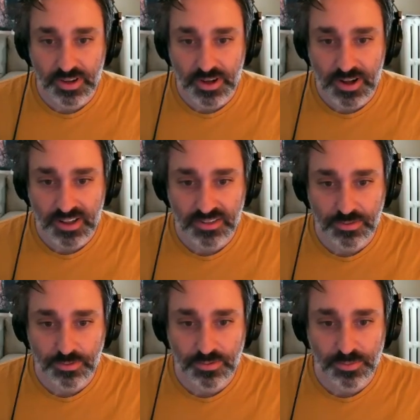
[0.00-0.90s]

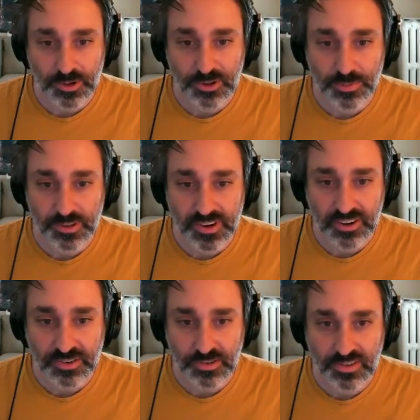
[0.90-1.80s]
Otsu multiple
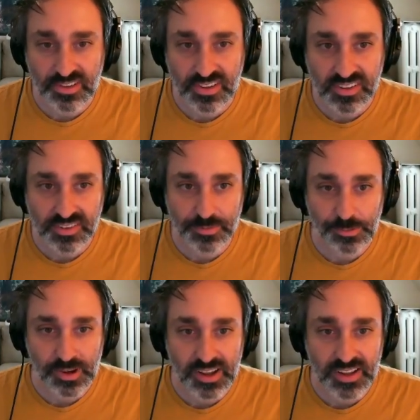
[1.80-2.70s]
thresholds is
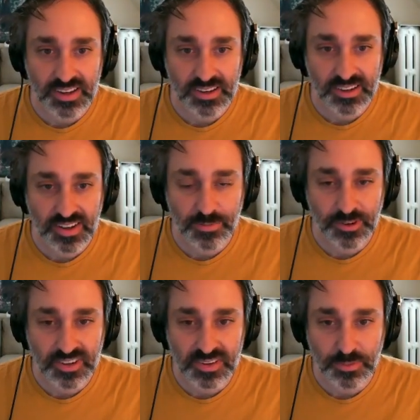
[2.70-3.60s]
a nice,
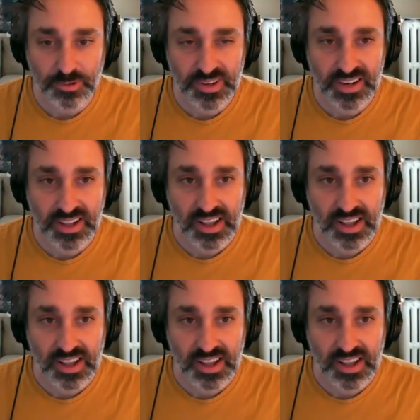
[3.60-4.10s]
pretty simple one.